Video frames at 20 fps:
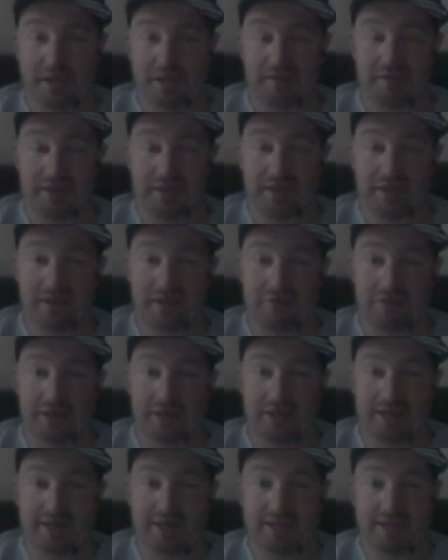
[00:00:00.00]
he can
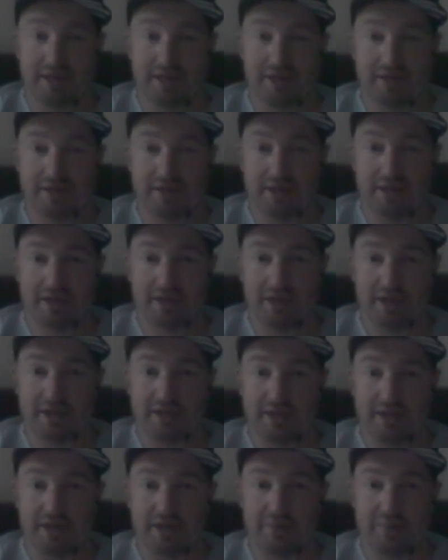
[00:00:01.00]
release the
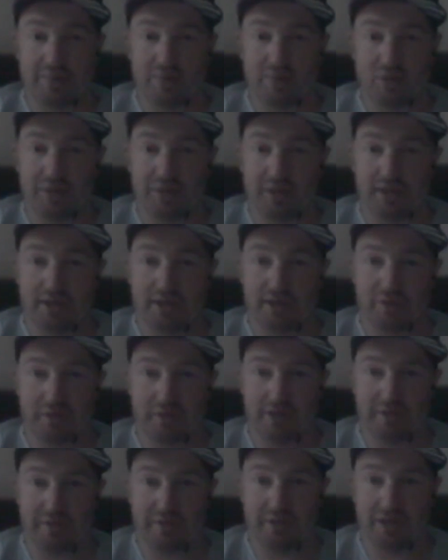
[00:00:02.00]
likes of Nabuli and
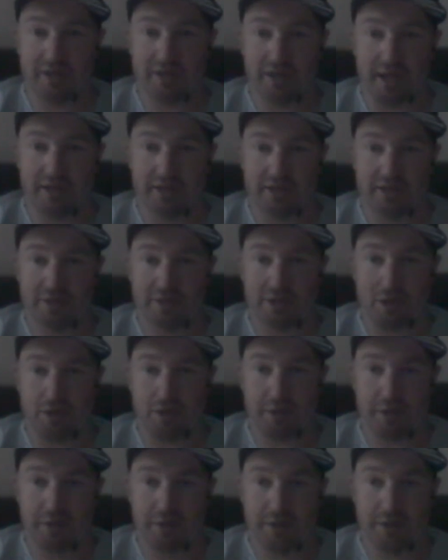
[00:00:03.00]
Karevi and Aiden
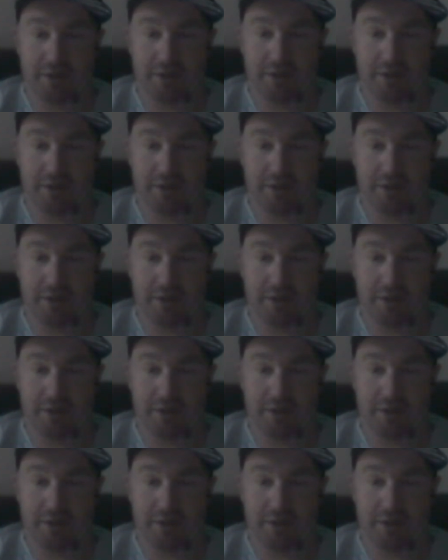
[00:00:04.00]
Toa,